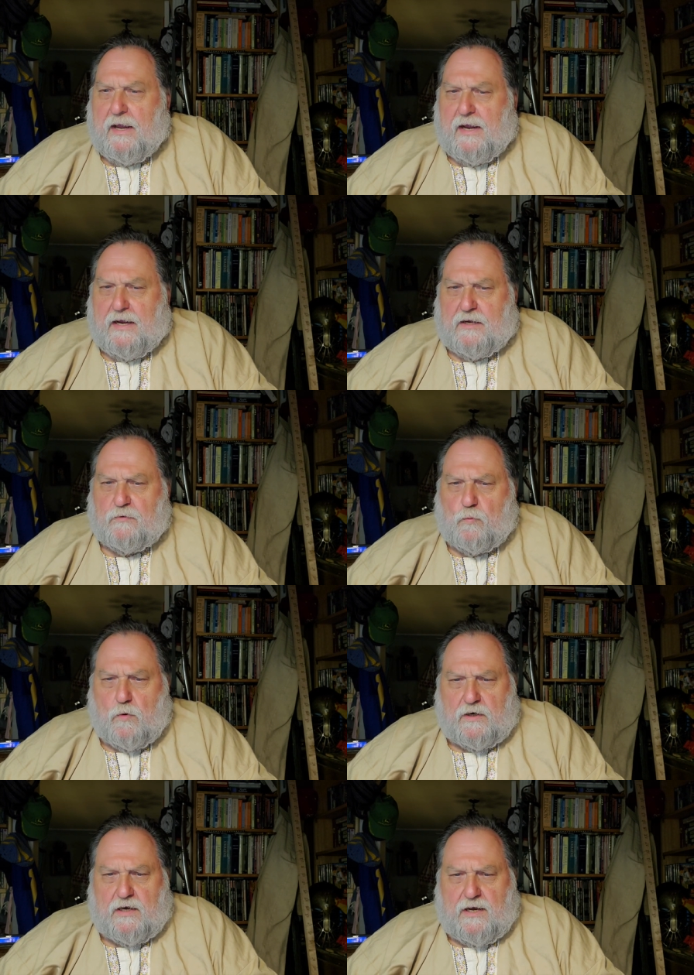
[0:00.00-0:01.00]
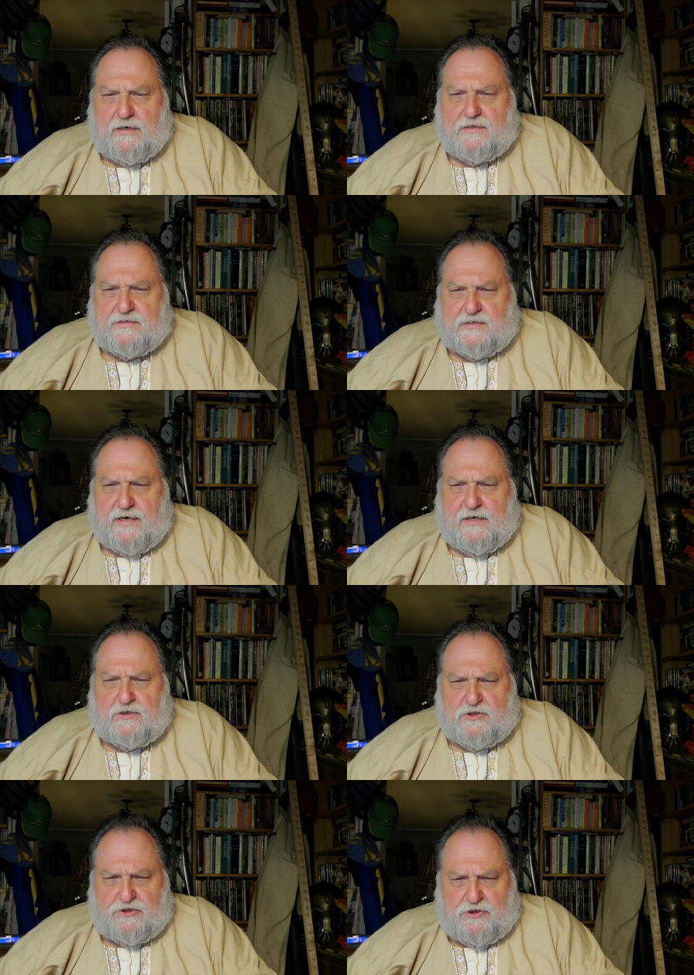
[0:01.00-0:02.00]
And what I
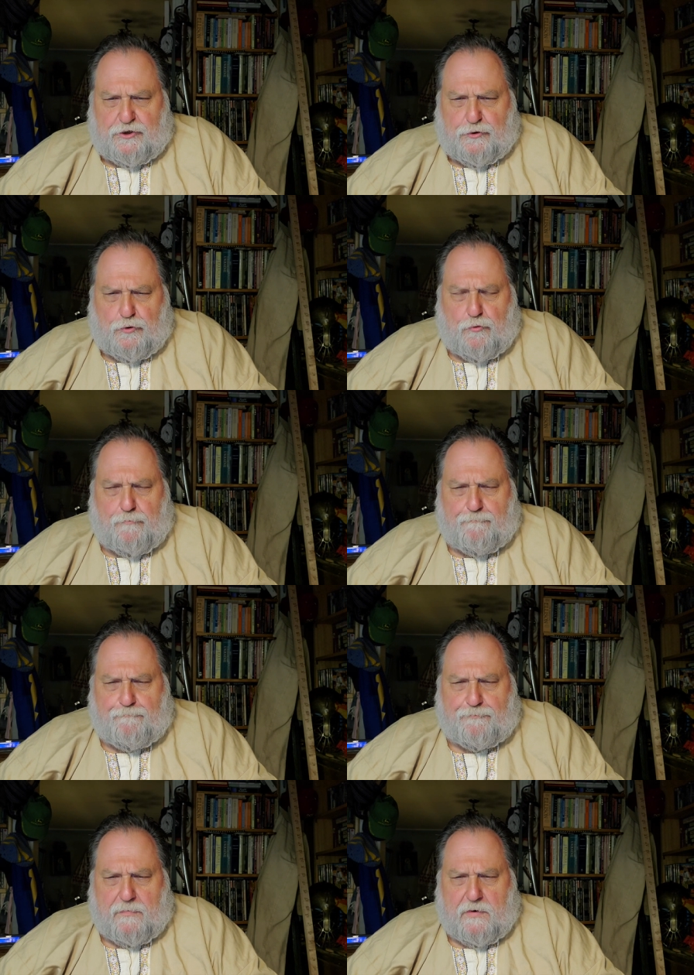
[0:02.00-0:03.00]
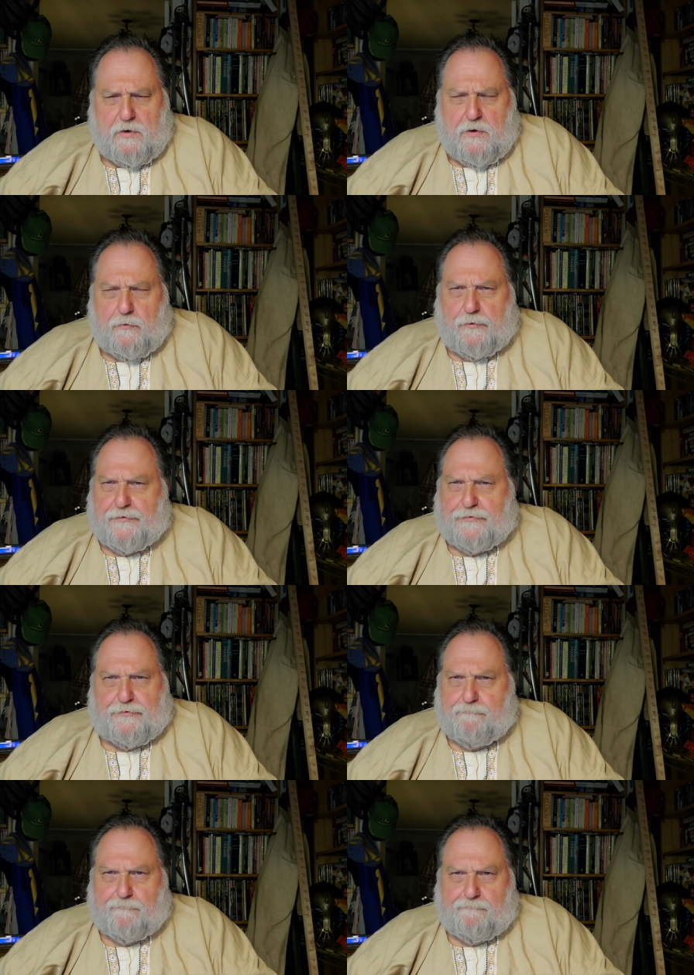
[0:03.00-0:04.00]
decided to do
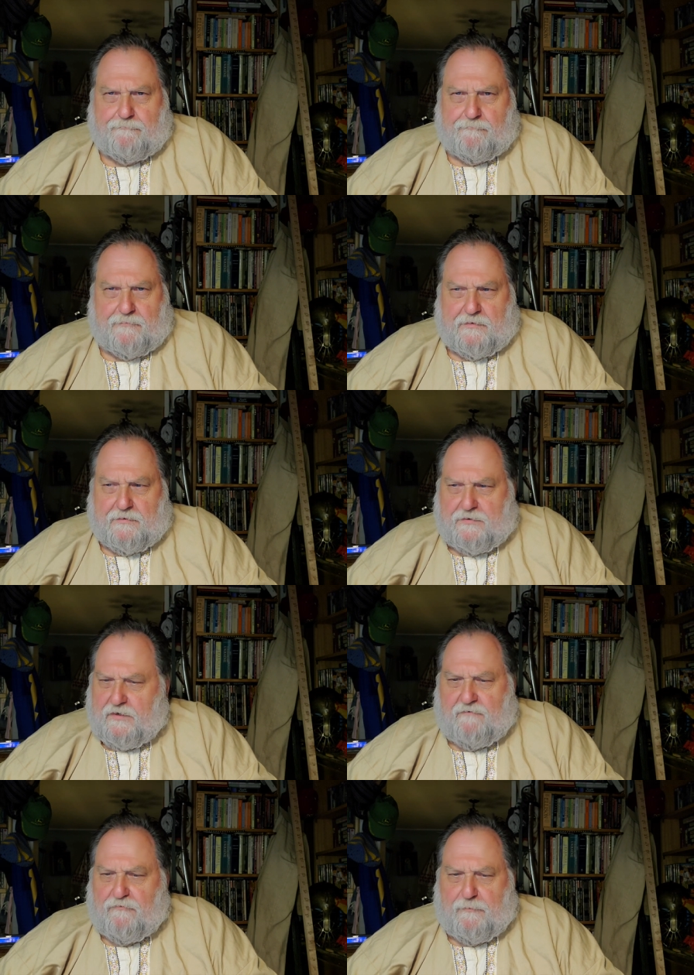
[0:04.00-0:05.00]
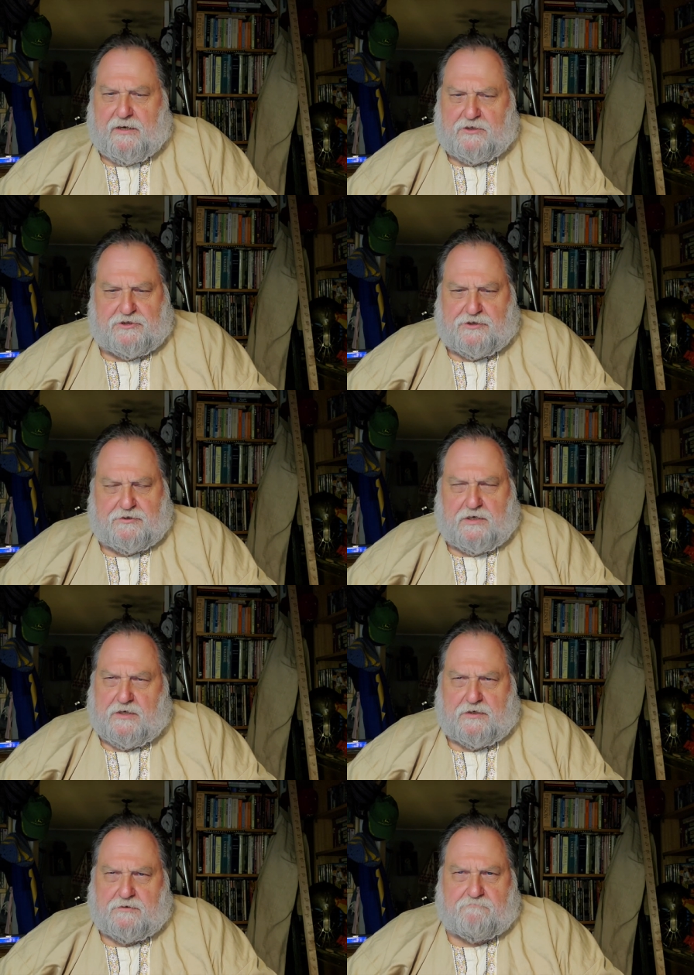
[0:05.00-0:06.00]
with the information
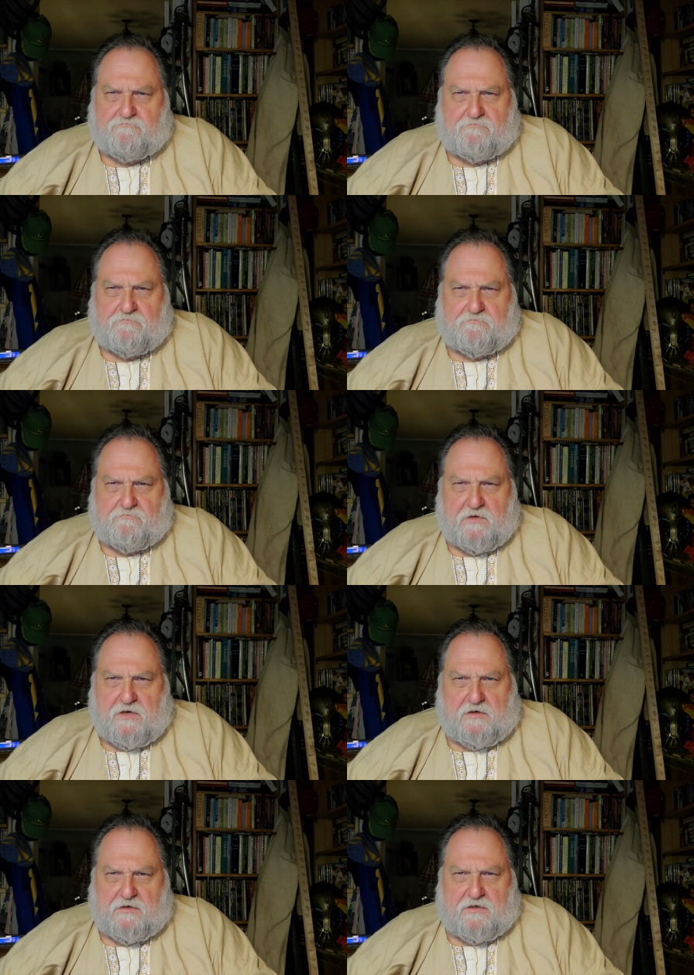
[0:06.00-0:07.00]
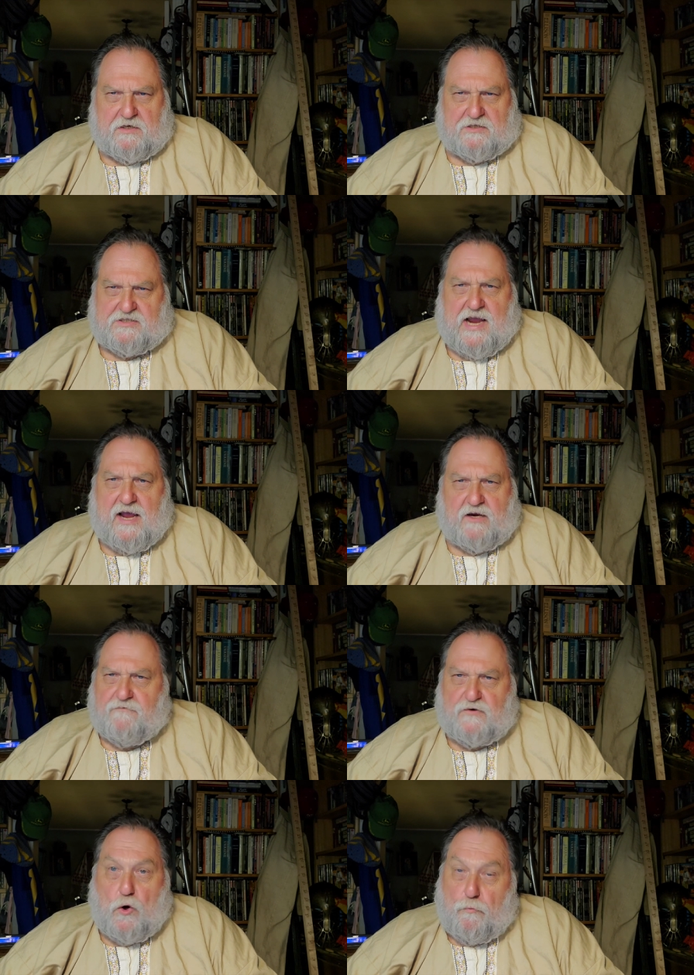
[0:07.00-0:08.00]
in a stack
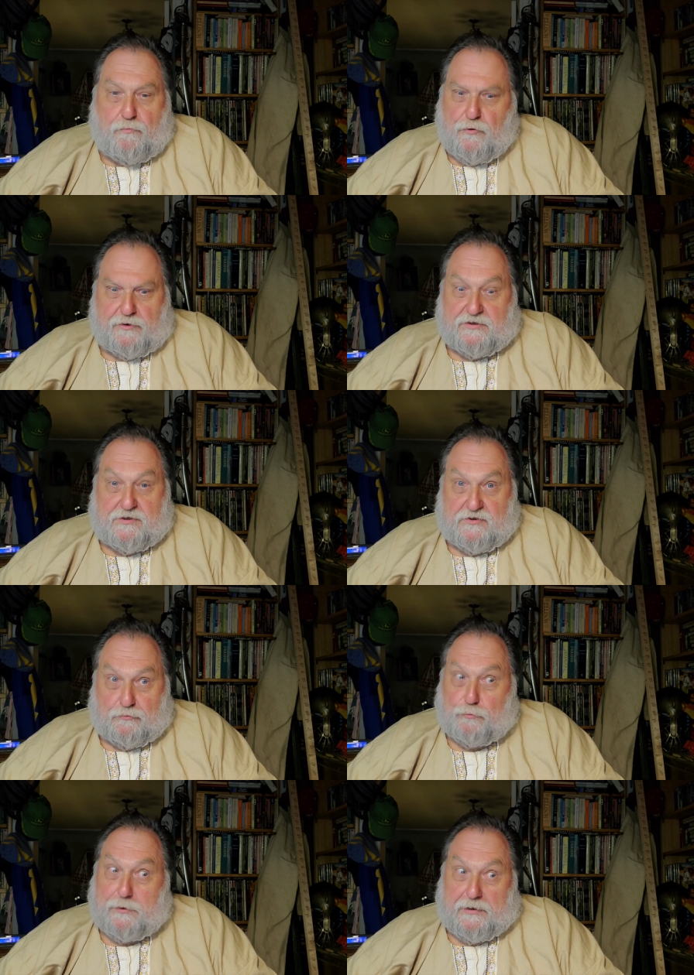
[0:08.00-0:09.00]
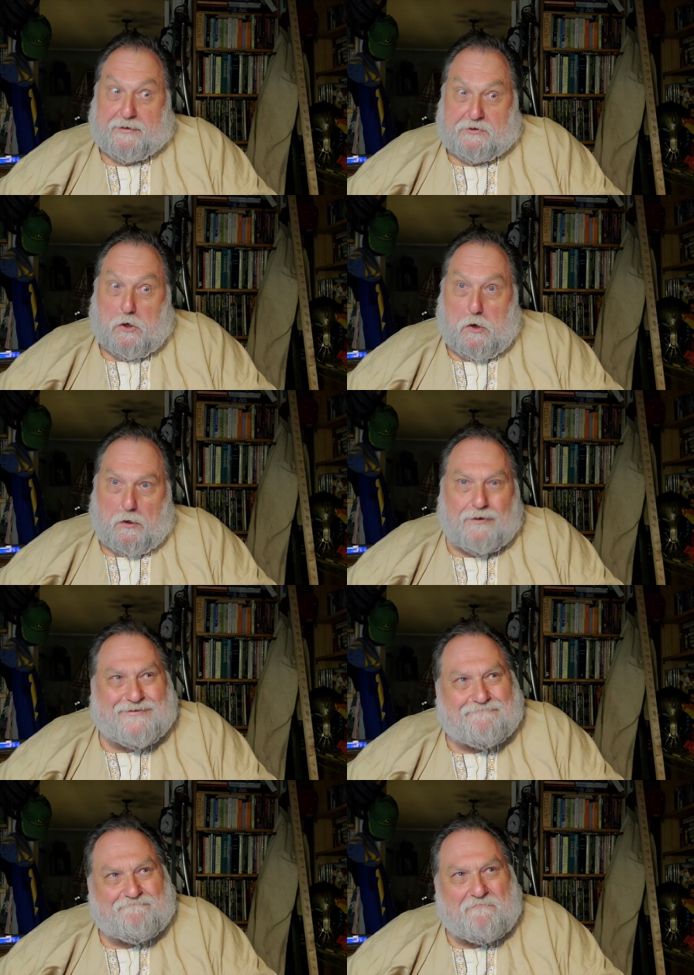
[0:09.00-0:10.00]
of notebooks that's really tall
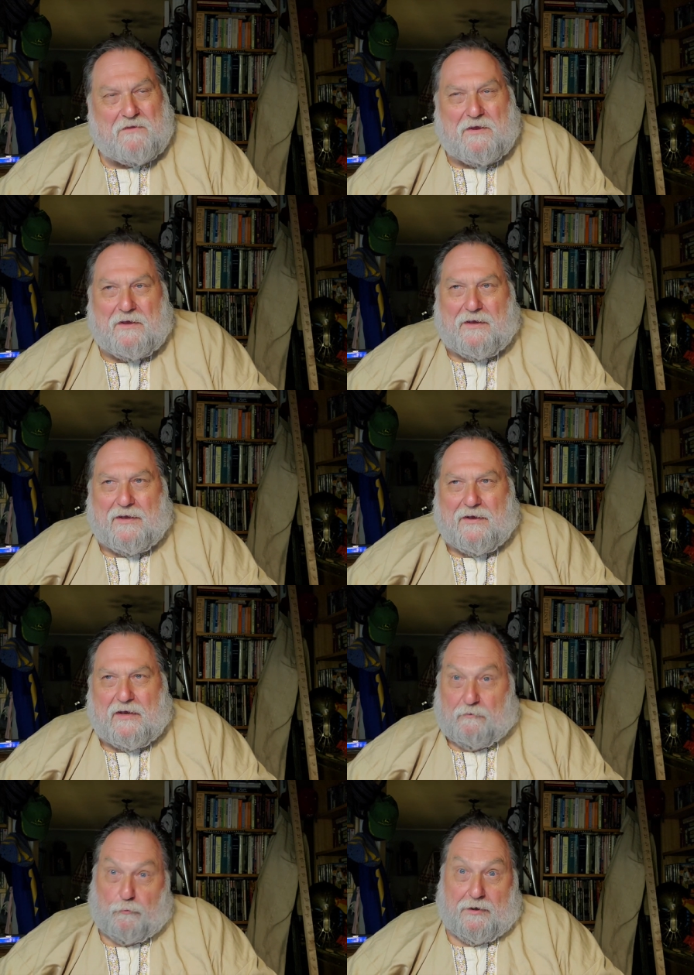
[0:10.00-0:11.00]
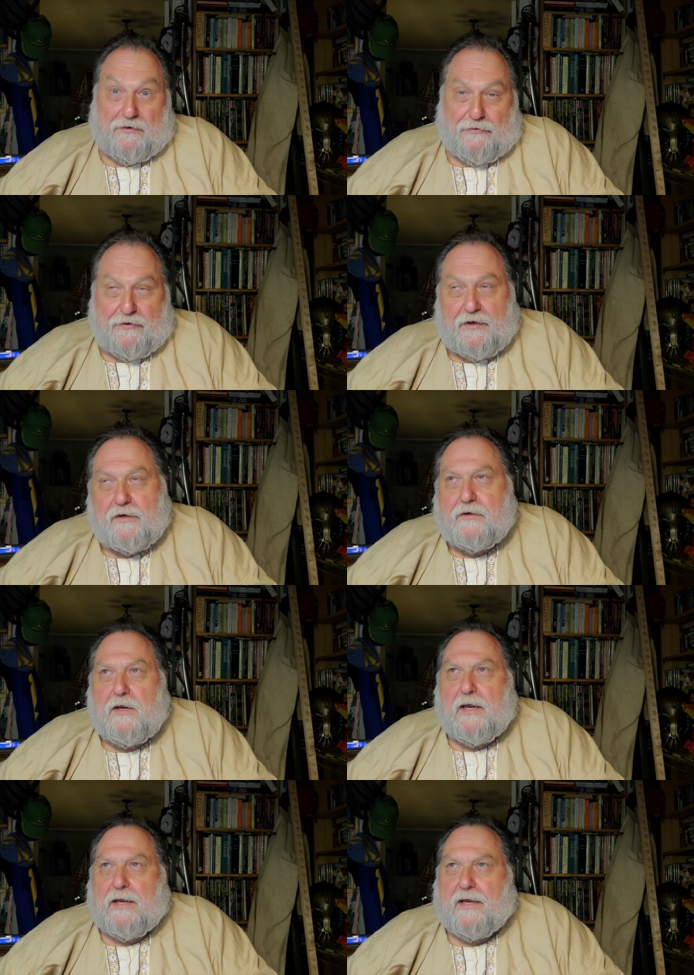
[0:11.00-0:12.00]
and really thick
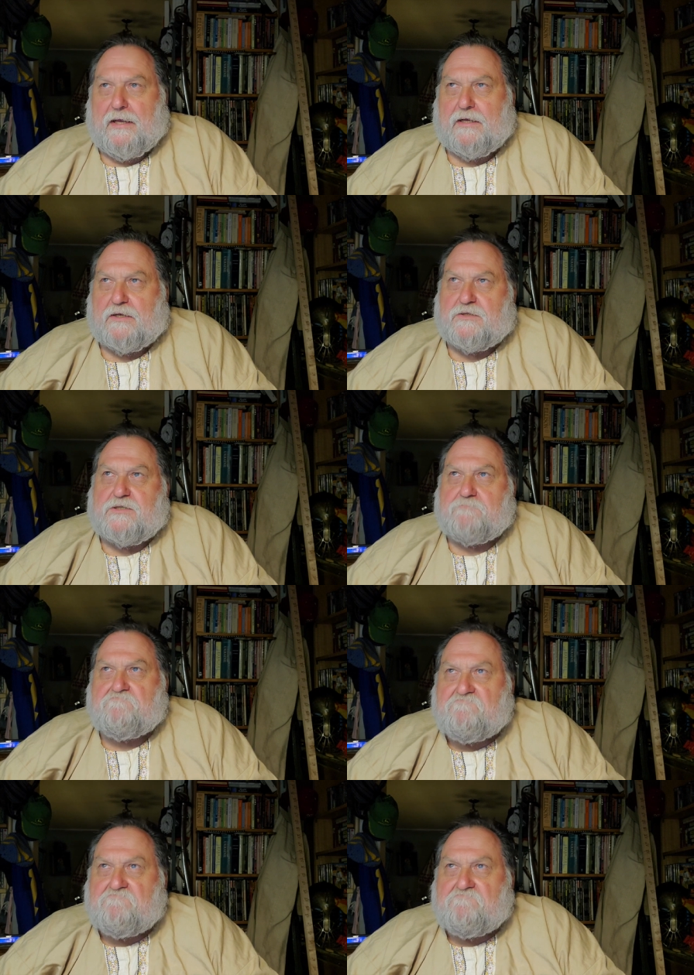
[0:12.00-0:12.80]
is